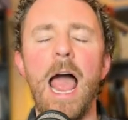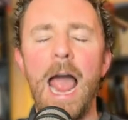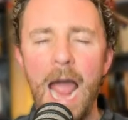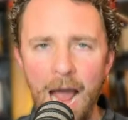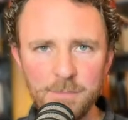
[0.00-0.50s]

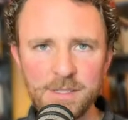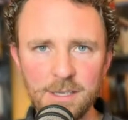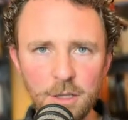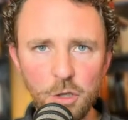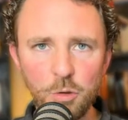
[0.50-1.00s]

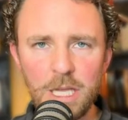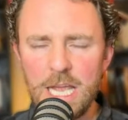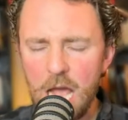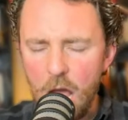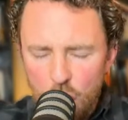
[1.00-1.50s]

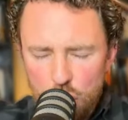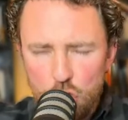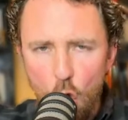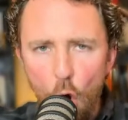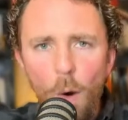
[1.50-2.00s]
Absolutely
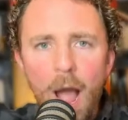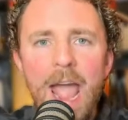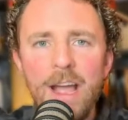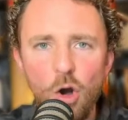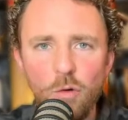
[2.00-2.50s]
no
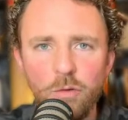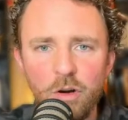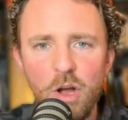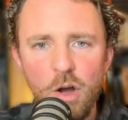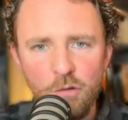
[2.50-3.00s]

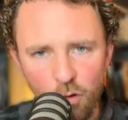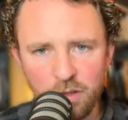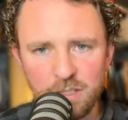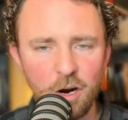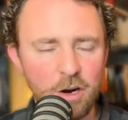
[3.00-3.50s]
hangover for
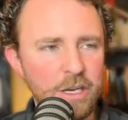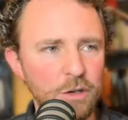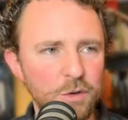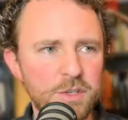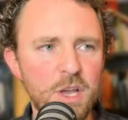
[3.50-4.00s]
the Tar
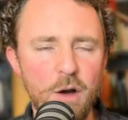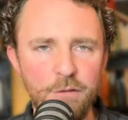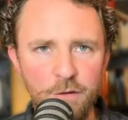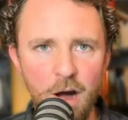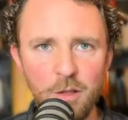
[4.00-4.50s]
Heels
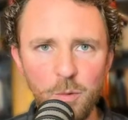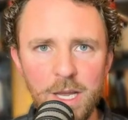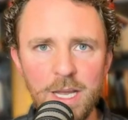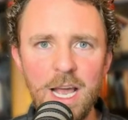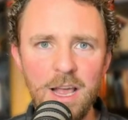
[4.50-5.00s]

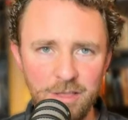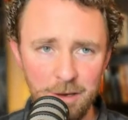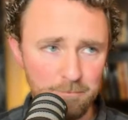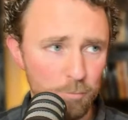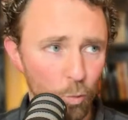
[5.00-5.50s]
following the
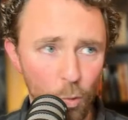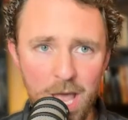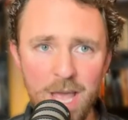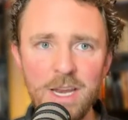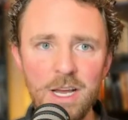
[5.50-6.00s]

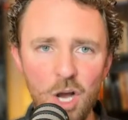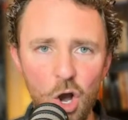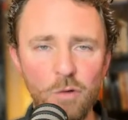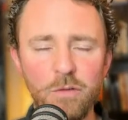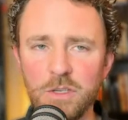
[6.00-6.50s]
win
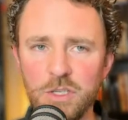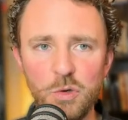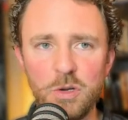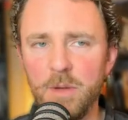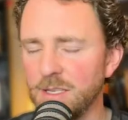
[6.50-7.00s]
over
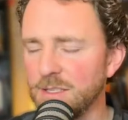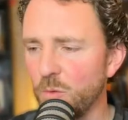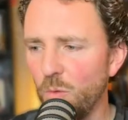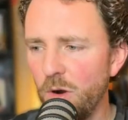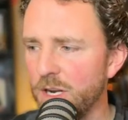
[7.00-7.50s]
Duke, because
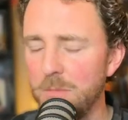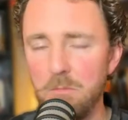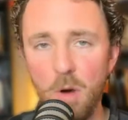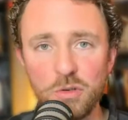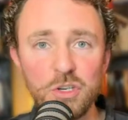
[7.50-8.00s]
what an
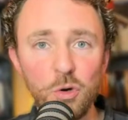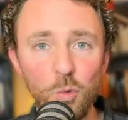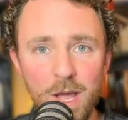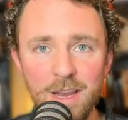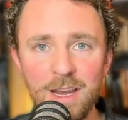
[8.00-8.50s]
emotional
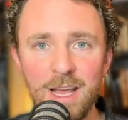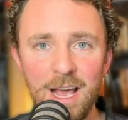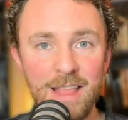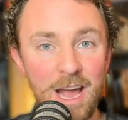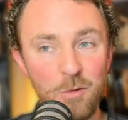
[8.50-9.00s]
win
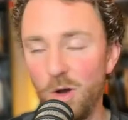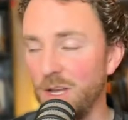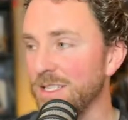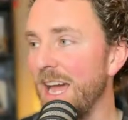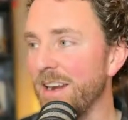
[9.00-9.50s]
that
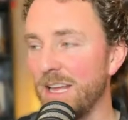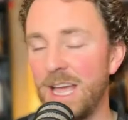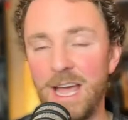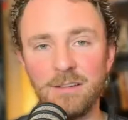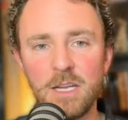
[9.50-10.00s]
was yet
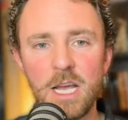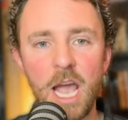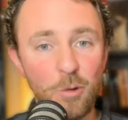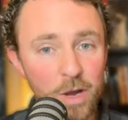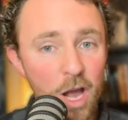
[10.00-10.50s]
again.
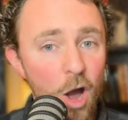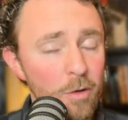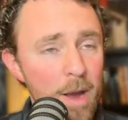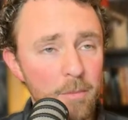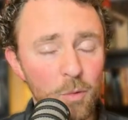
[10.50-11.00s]
And we all
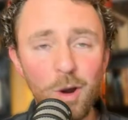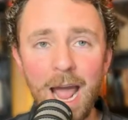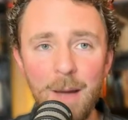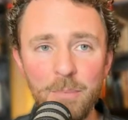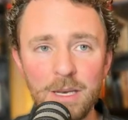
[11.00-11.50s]
remember what
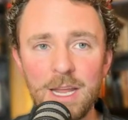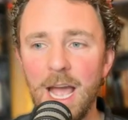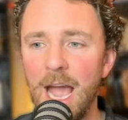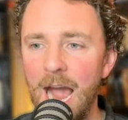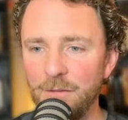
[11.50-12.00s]
happened
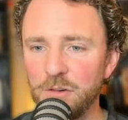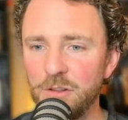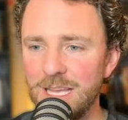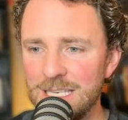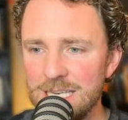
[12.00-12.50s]
after
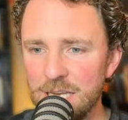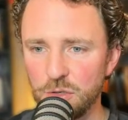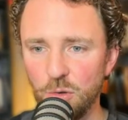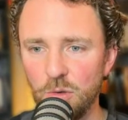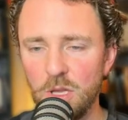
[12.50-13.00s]
the
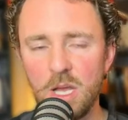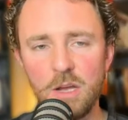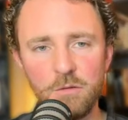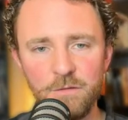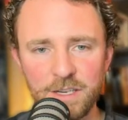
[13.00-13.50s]
initial
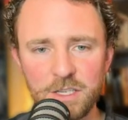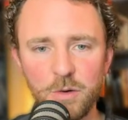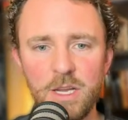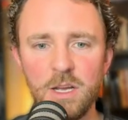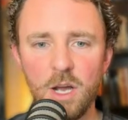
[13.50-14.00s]

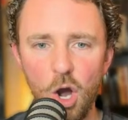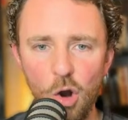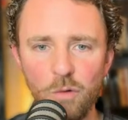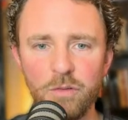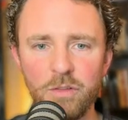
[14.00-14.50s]
victory
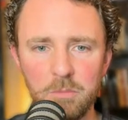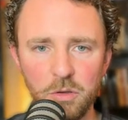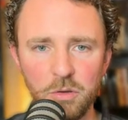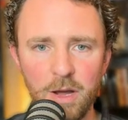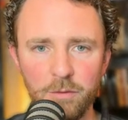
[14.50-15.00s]
over the
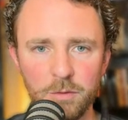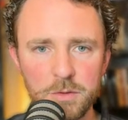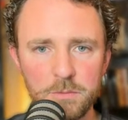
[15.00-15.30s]
Blue Devils.